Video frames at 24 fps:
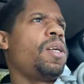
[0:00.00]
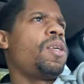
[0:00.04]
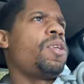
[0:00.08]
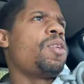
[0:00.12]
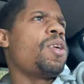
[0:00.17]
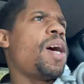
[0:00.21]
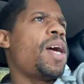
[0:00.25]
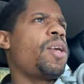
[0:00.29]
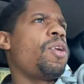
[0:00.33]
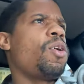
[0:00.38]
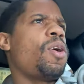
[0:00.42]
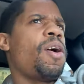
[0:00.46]

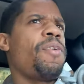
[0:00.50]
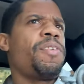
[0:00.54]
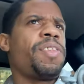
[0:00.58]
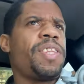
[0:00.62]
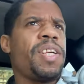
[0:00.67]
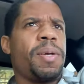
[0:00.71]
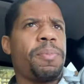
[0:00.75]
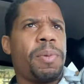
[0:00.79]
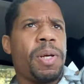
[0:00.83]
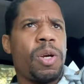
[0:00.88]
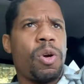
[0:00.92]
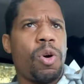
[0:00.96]
I know
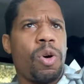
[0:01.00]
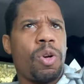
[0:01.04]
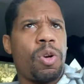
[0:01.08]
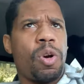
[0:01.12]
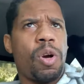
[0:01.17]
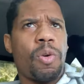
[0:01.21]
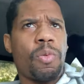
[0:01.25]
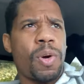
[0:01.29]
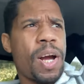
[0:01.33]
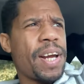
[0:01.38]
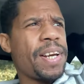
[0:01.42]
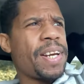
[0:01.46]
everything been going
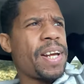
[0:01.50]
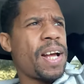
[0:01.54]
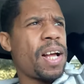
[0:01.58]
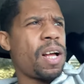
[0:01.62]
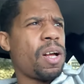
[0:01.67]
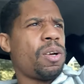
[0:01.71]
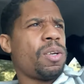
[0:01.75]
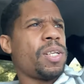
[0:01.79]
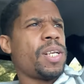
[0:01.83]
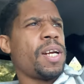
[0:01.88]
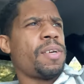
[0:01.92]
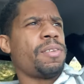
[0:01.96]
on right
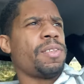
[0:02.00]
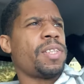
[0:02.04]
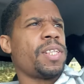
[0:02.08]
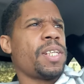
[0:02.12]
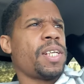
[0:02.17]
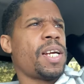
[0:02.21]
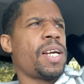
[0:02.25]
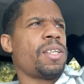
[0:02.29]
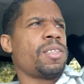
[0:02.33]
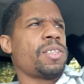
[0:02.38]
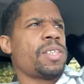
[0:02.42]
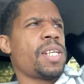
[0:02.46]
now and
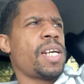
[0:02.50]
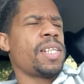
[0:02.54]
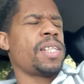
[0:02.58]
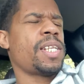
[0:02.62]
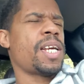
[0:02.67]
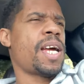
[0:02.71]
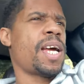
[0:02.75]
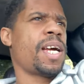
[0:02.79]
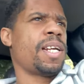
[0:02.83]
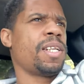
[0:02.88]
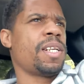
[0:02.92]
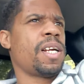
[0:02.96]
everything else like
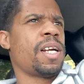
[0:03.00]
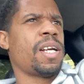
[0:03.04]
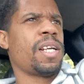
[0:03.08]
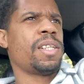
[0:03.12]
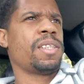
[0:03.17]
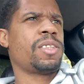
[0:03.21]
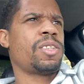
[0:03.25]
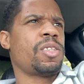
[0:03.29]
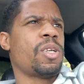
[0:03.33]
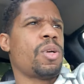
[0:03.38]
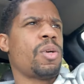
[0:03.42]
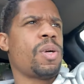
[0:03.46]

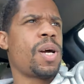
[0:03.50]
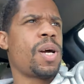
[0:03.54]
that. So